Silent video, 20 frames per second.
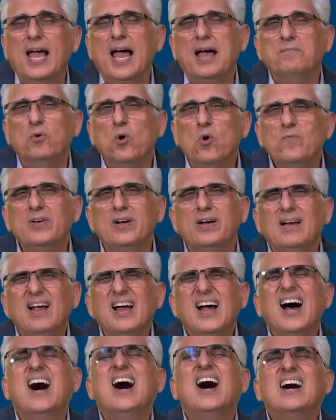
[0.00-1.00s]
we have over
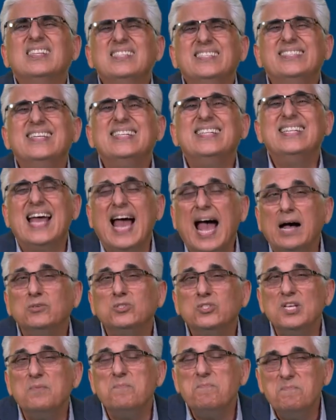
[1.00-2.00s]

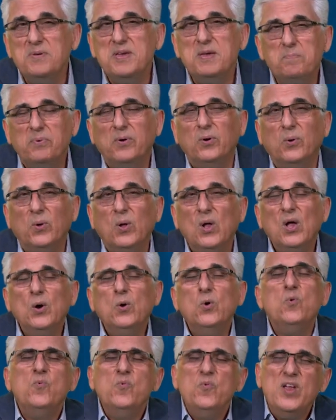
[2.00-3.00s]
100,000 people
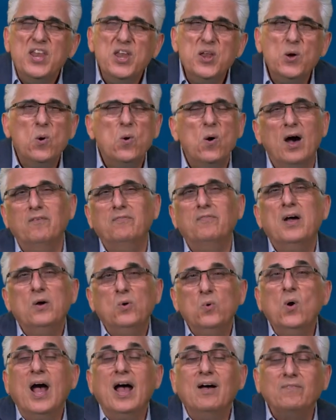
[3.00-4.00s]
who we know of
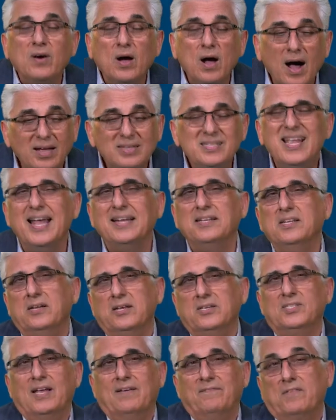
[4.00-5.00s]
who have
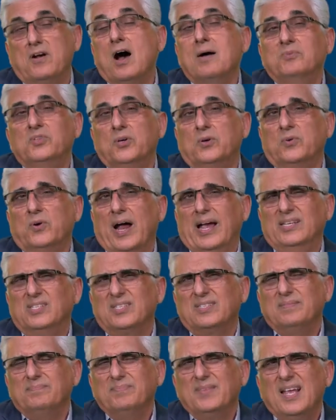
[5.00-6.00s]
contacted us have come to
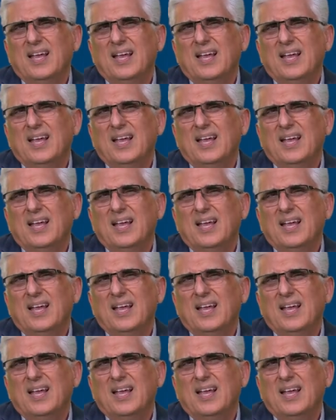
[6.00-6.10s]
Christ.